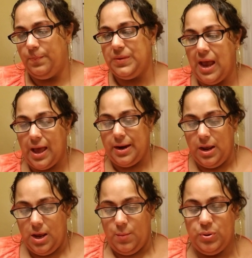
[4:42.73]
God
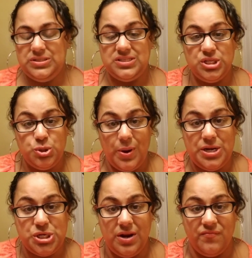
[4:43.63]
puts a
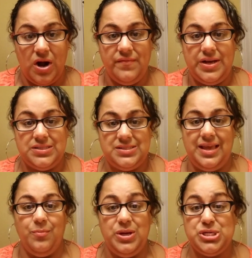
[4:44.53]
situation in front of us,
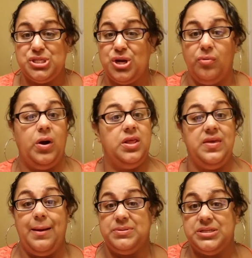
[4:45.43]
and we just start running
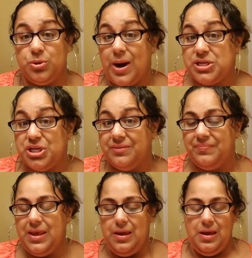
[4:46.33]
the opposite
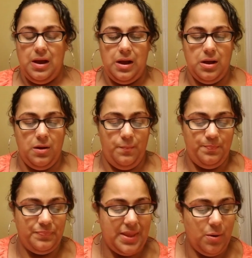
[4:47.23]
direction.
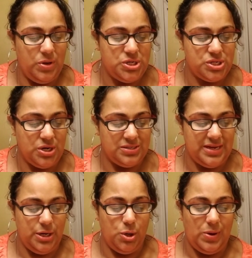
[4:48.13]
And we just start
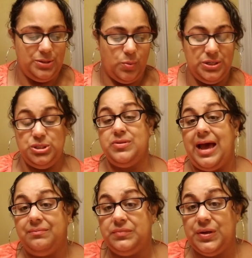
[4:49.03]
saying, no, I don't want to do
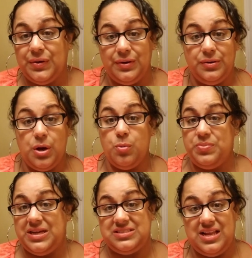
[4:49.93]
that. Or,
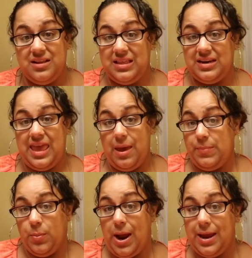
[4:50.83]
nope, that can't
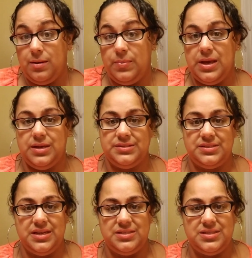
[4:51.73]
be right, because
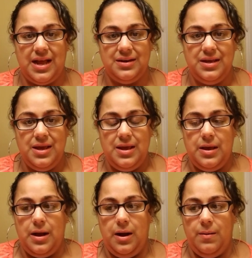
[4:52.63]
it's not
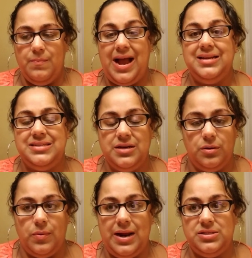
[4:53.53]

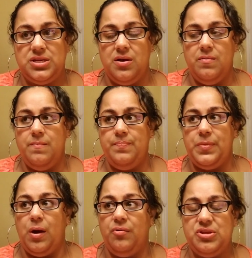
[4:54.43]
ideal, right? So
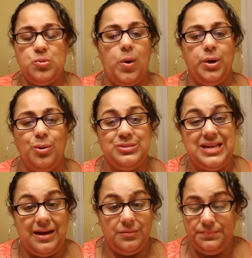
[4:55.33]
all this water goes
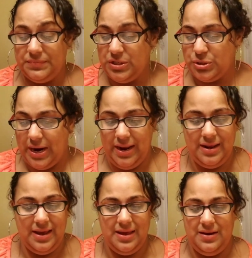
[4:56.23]
down the drain,
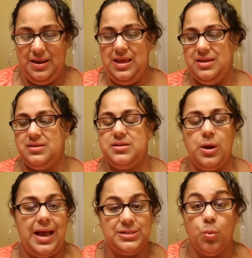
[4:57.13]
and he
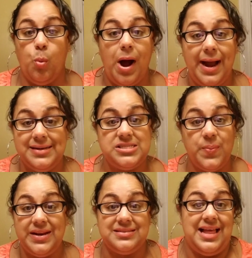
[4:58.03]
has whined. He
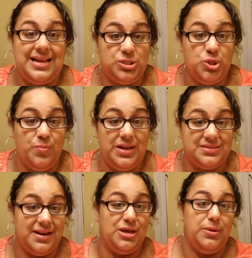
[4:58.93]
spent his last 2
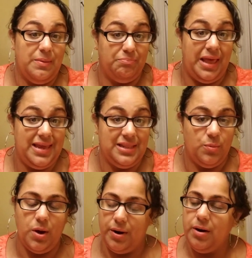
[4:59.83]
minutes that he could have been playing in
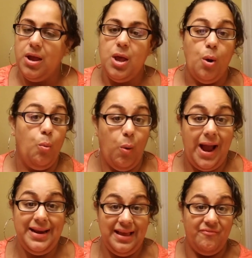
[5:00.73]
the water,
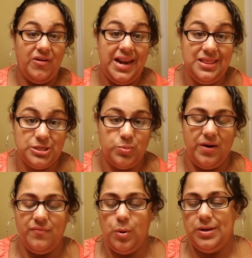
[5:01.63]
whining and finding this
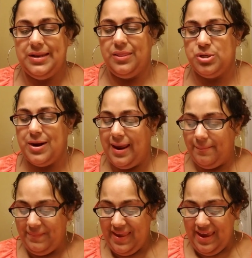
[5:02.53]
water from going down the
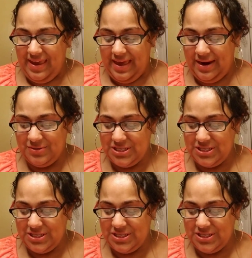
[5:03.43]
drain. And it was